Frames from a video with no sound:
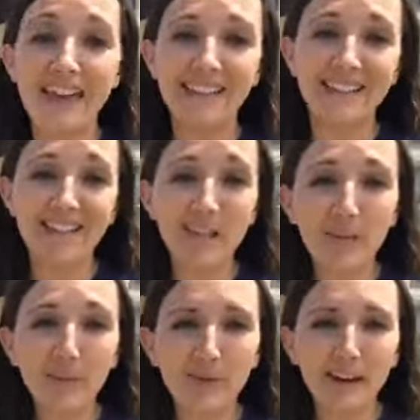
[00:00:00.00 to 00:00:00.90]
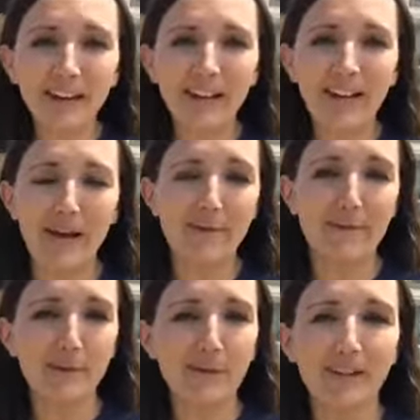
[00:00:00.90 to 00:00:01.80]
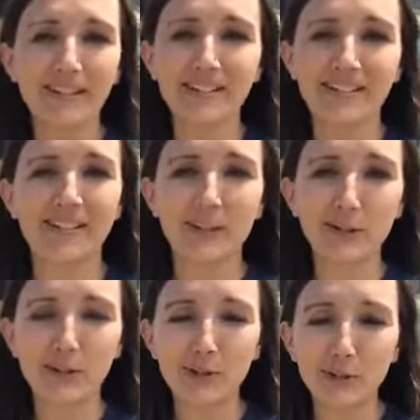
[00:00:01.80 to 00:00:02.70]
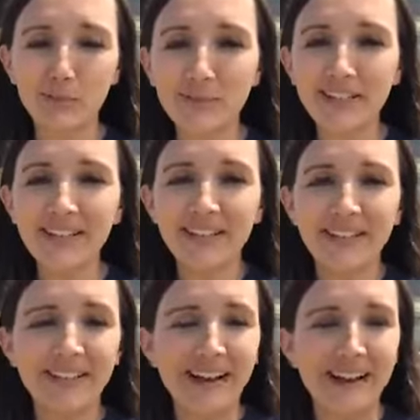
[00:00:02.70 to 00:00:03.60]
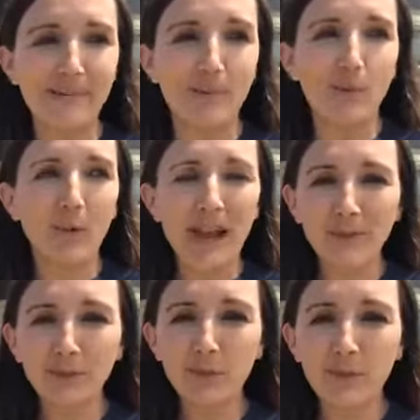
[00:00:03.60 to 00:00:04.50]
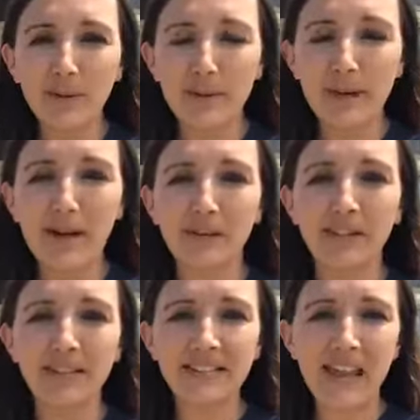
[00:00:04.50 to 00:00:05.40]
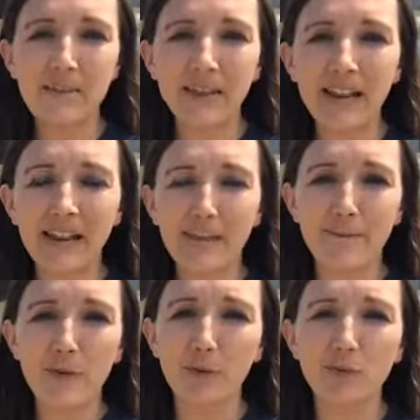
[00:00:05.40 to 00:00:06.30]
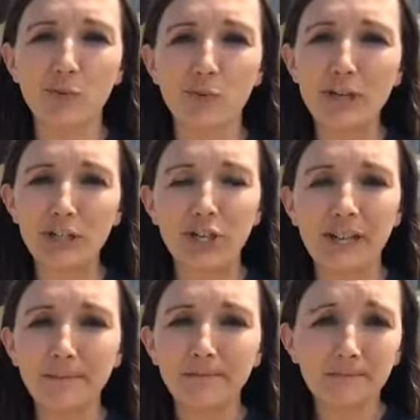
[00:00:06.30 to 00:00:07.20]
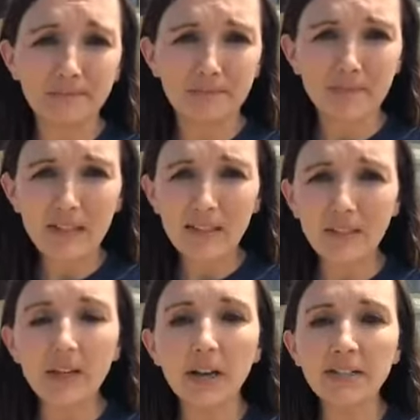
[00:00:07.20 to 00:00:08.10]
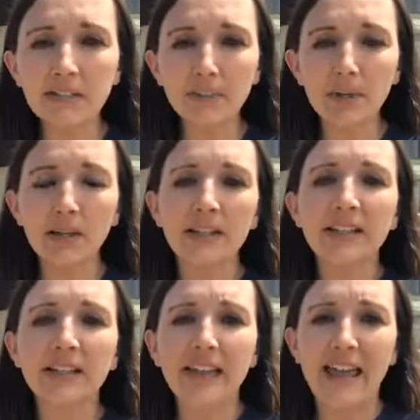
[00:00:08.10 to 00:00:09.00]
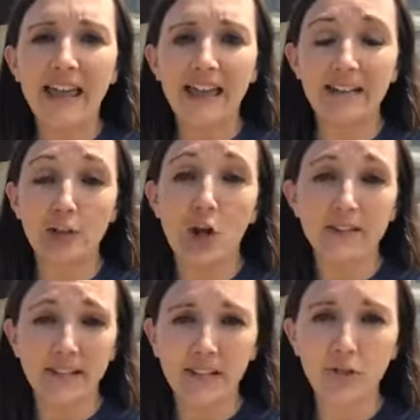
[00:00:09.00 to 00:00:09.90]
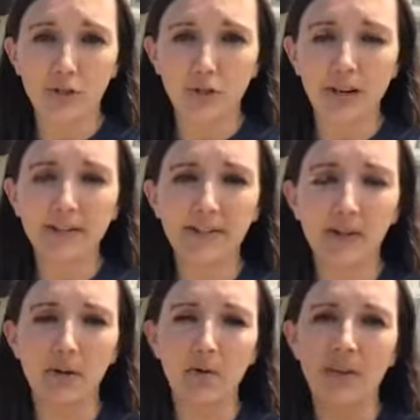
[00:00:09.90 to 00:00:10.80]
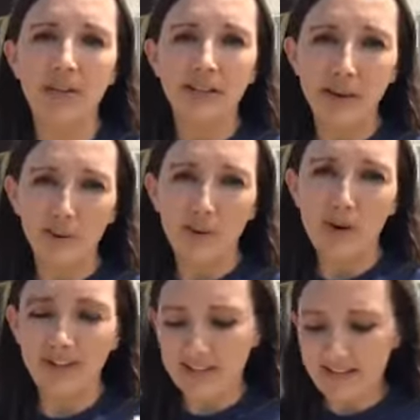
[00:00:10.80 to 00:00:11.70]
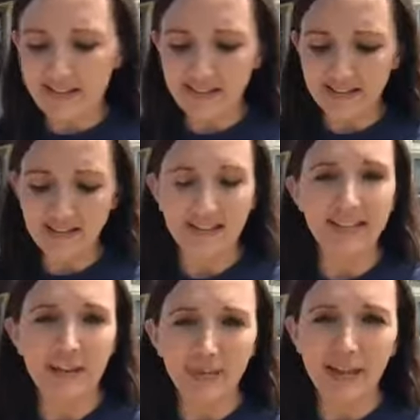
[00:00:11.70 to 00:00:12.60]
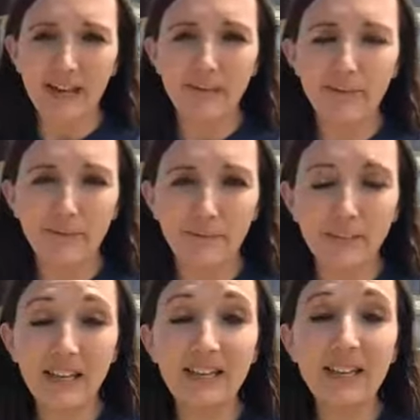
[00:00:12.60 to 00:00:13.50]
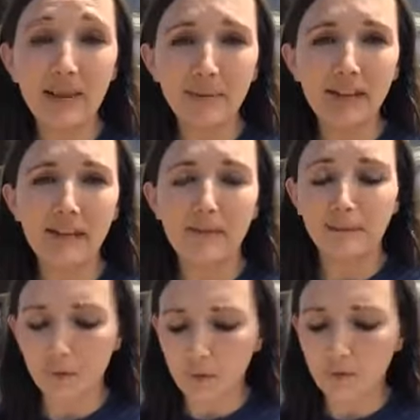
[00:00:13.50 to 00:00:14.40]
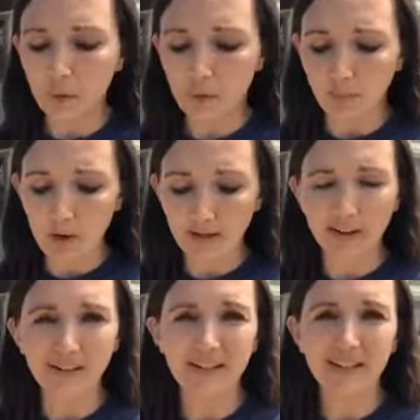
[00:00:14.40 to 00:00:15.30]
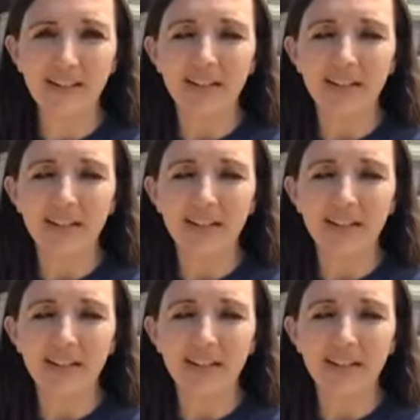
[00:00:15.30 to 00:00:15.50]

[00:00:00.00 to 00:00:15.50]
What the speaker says: since they're providing a food that is consumed, we have to worry about contaminating foods reaching the customer and causing injury. So number 1 is contaminated foods or products